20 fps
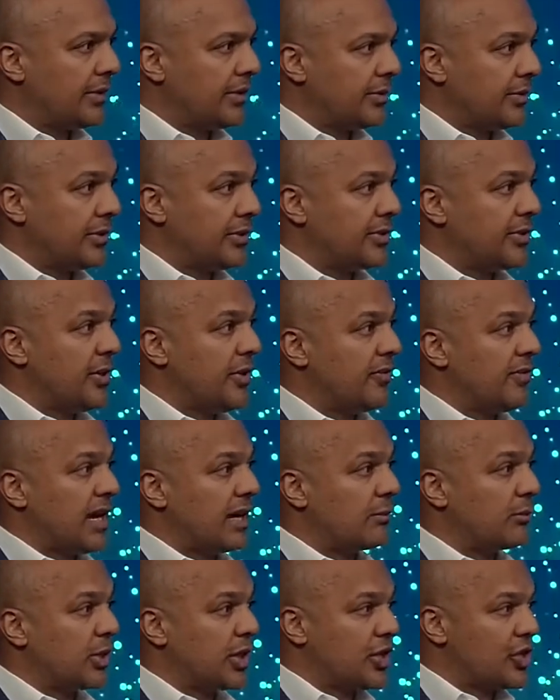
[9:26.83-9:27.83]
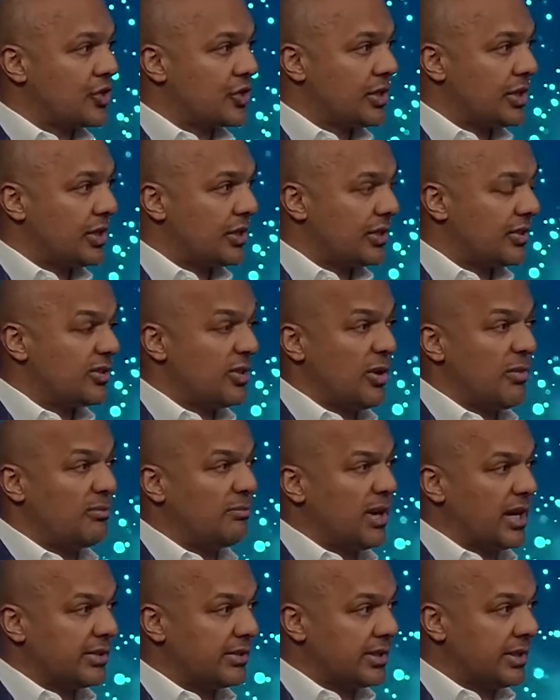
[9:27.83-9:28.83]
So there's no vibration, there's no
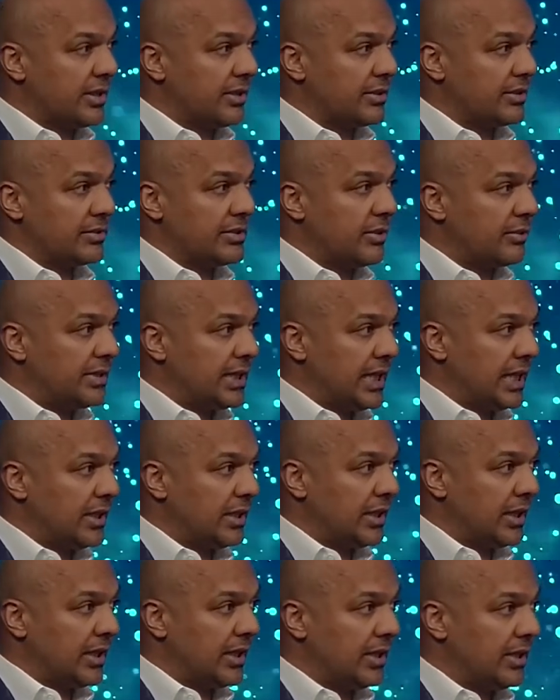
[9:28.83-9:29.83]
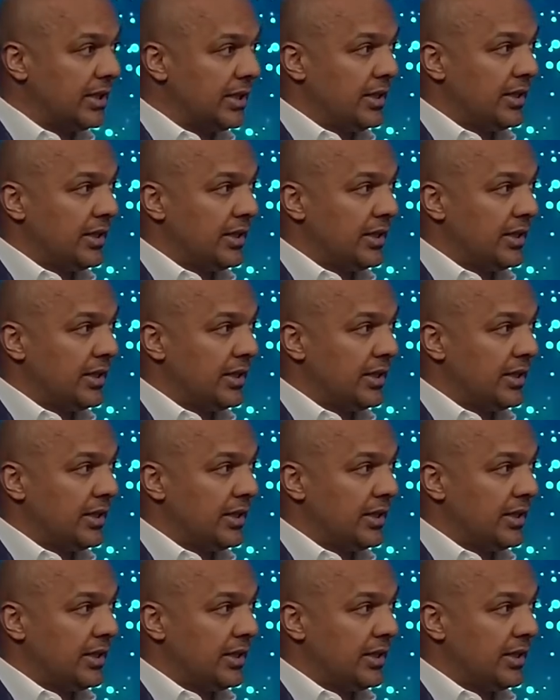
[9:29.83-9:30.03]
buzzing, there's no tingling.